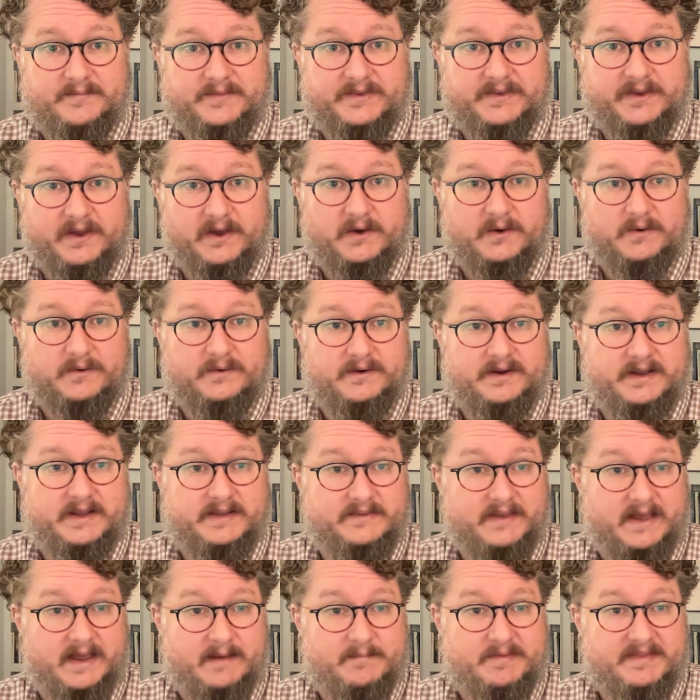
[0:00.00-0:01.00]
So
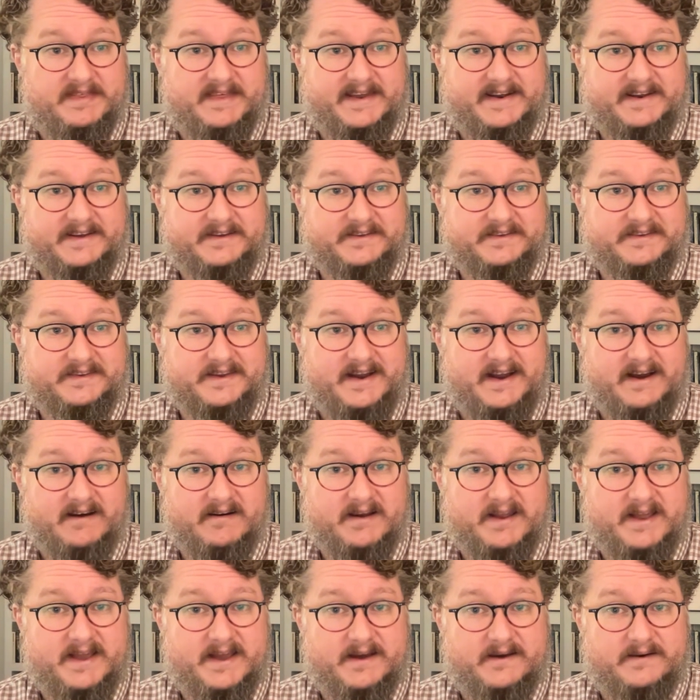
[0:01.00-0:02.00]
it's a hypothetical
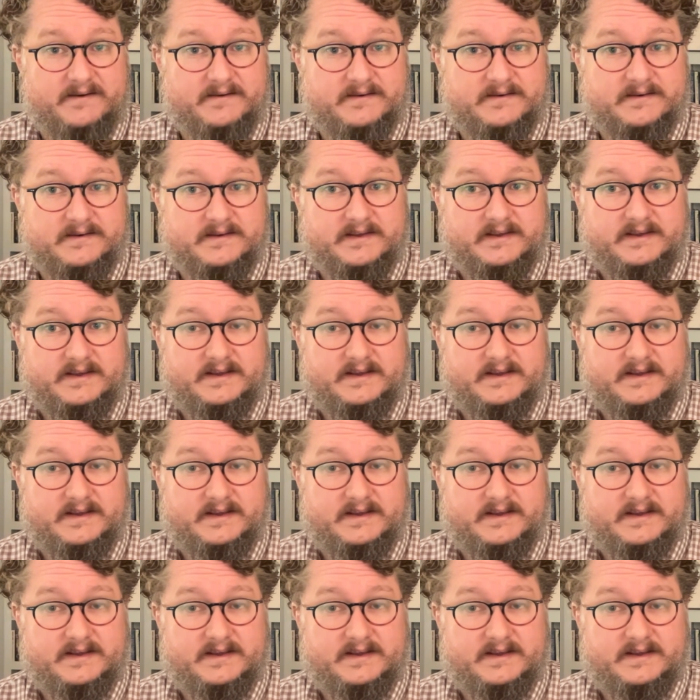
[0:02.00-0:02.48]
scenario,